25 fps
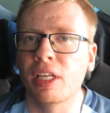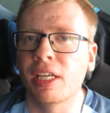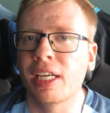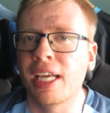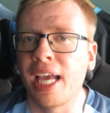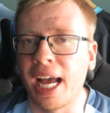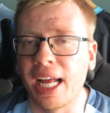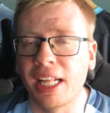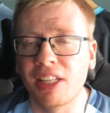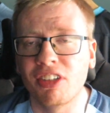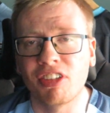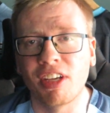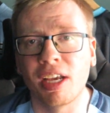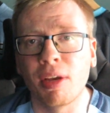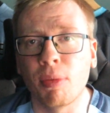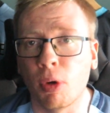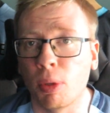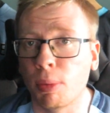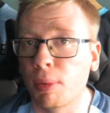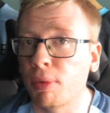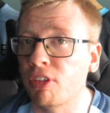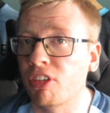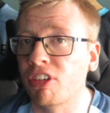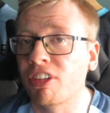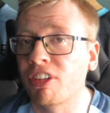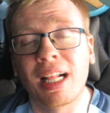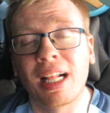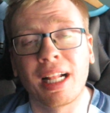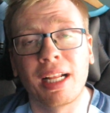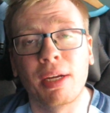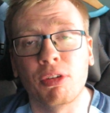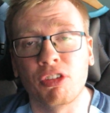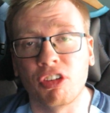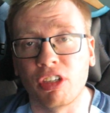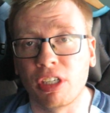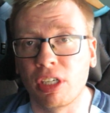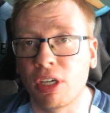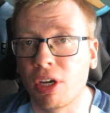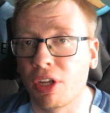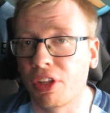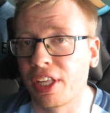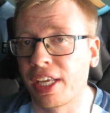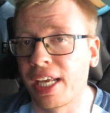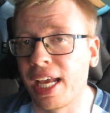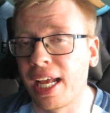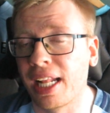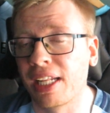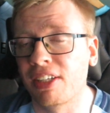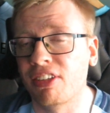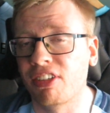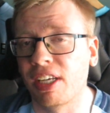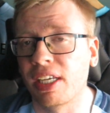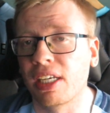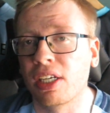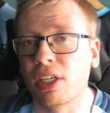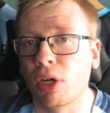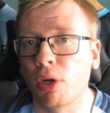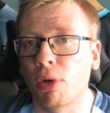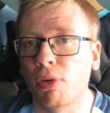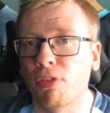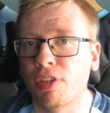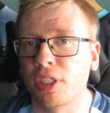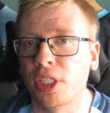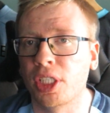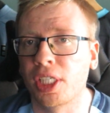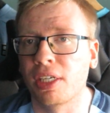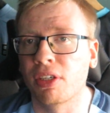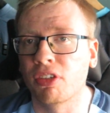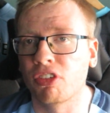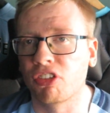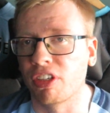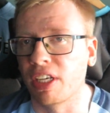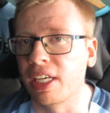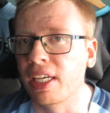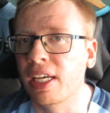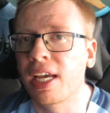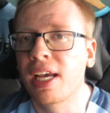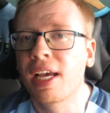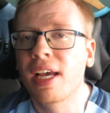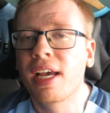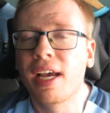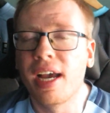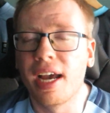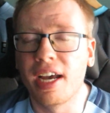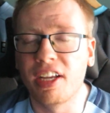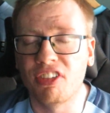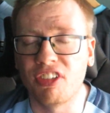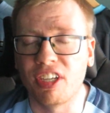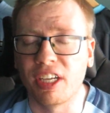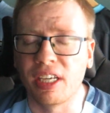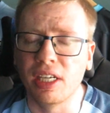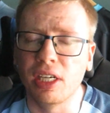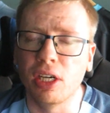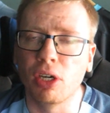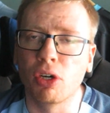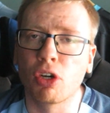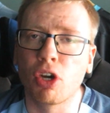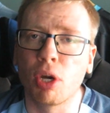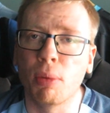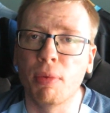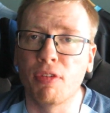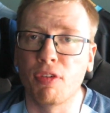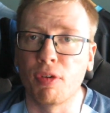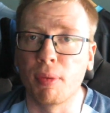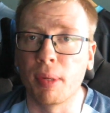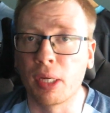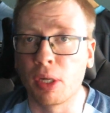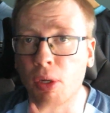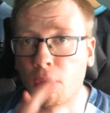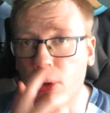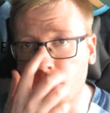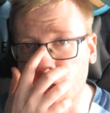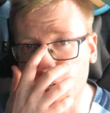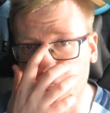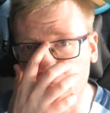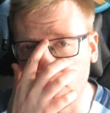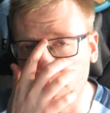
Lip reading: the Kante one clear as it got, the Kante goal for Chelsea, second goal coming from a corner.